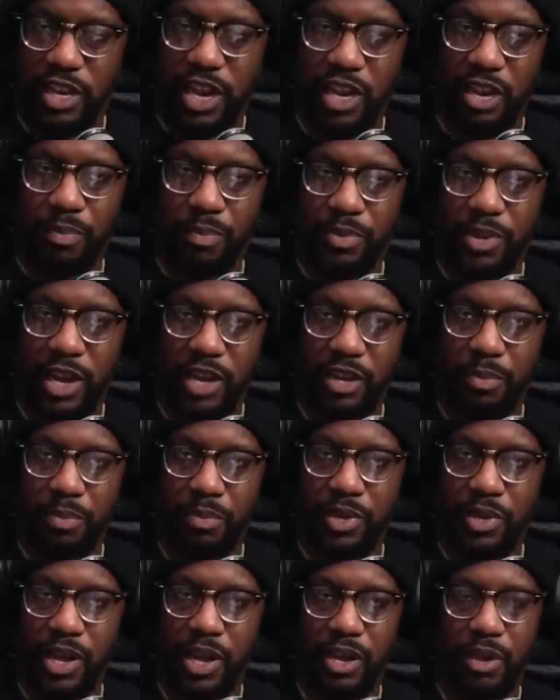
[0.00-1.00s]
They're
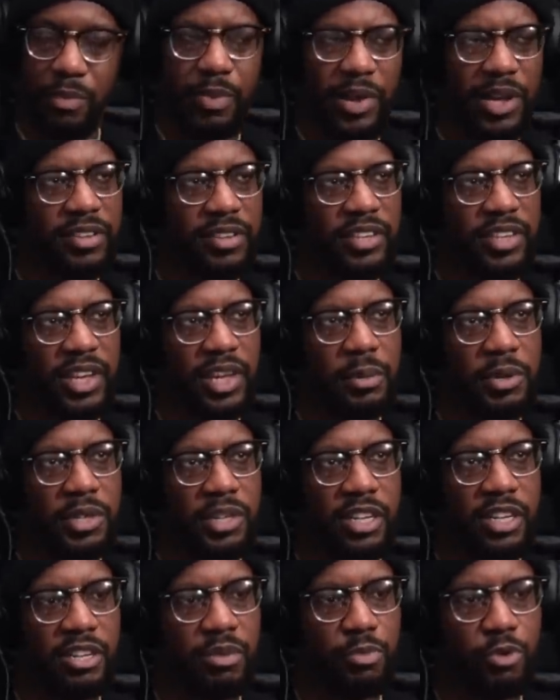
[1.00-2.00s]
the best
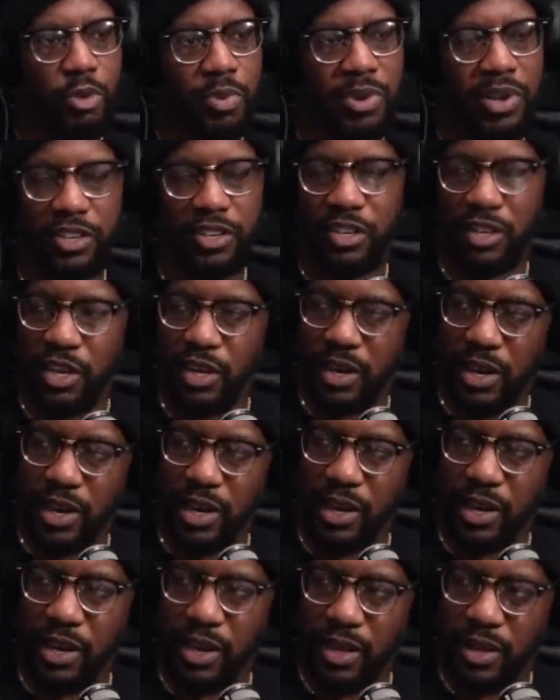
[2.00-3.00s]
team in terms of ball possession
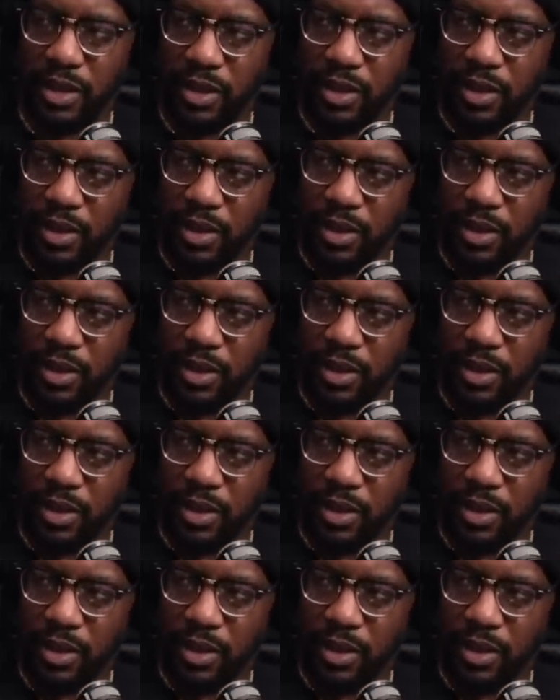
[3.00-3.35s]
in the league.